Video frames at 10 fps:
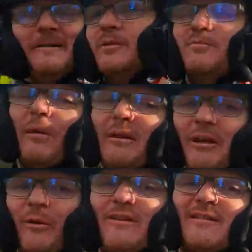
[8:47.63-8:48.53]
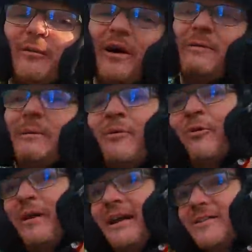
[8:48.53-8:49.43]
which probably equates to quite a bit
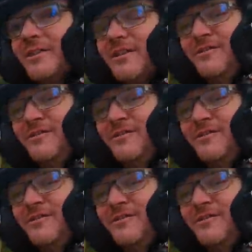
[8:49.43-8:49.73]
more range.